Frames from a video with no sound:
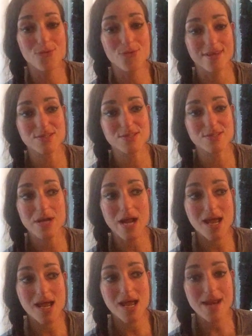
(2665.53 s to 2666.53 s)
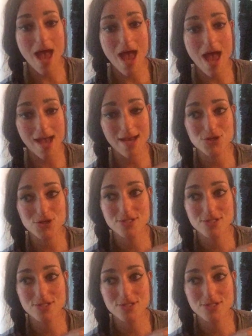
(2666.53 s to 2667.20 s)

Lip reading: but I'm an action